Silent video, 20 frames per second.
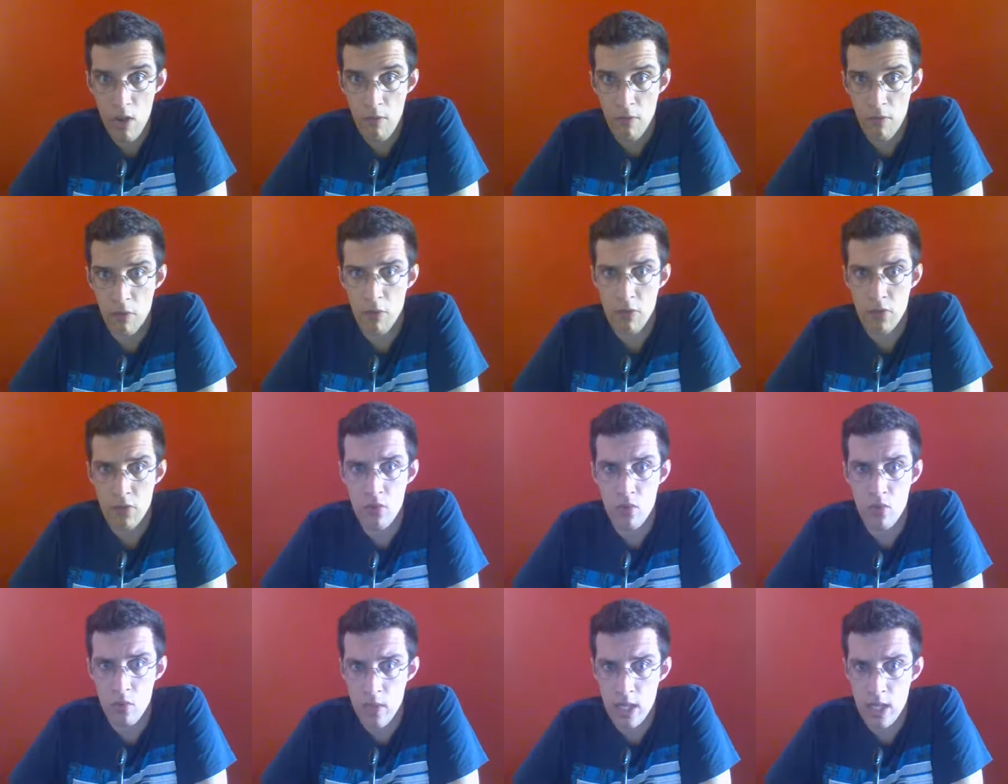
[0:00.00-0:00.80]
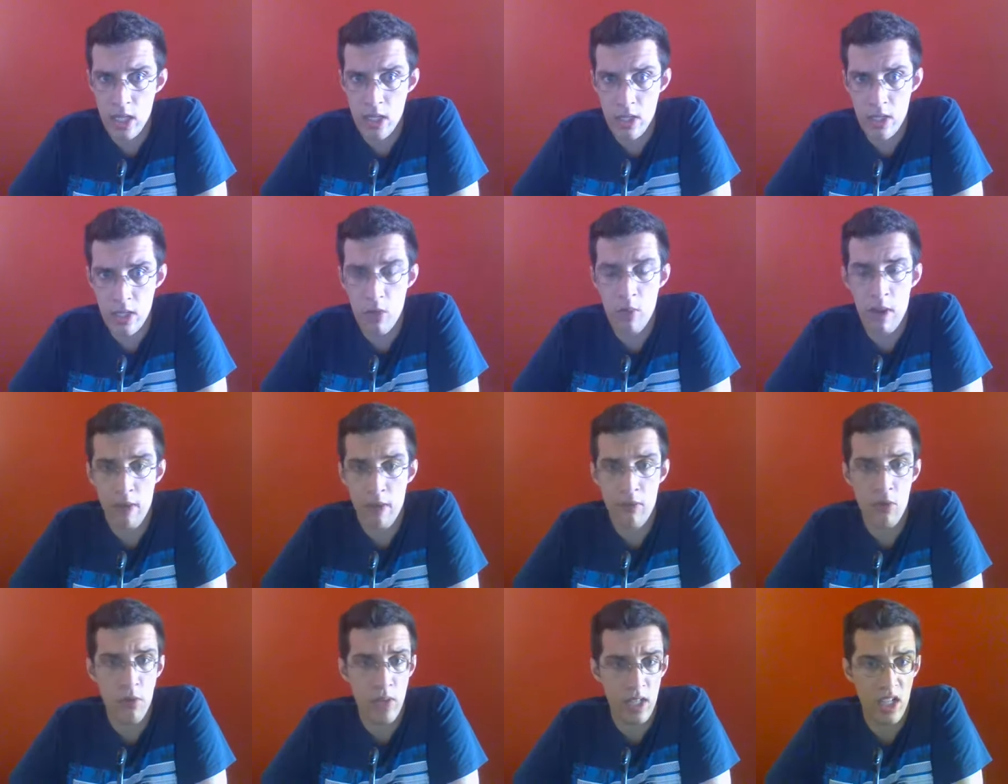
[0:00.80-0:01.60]
for us to reach the
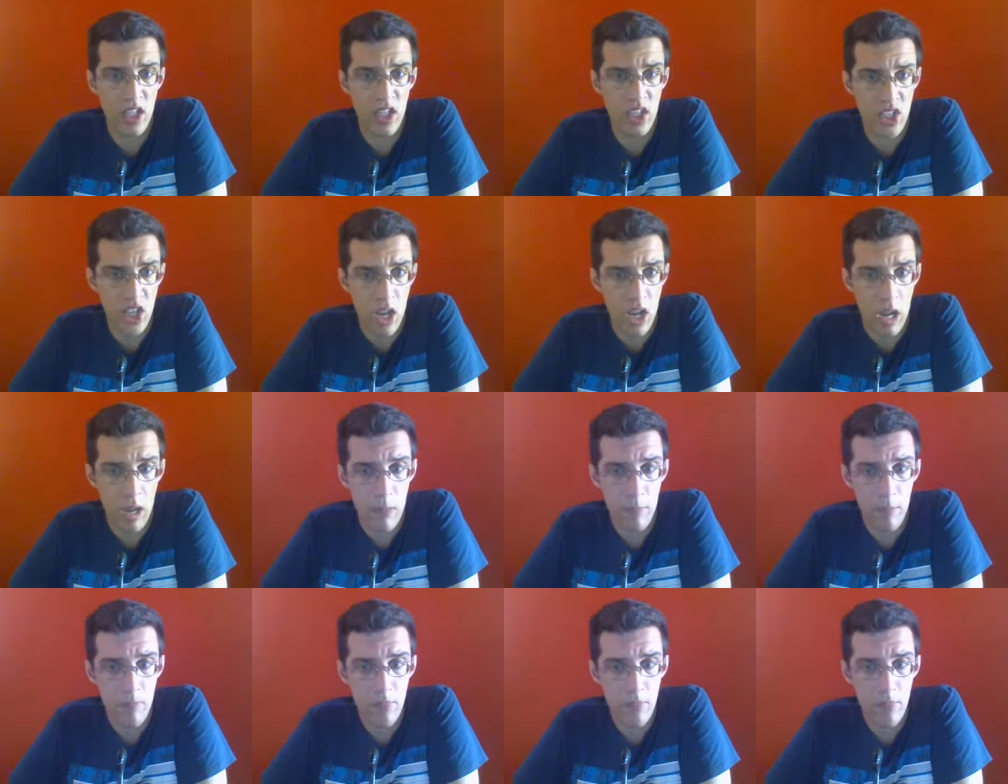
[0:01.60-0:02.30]
Reverie this year.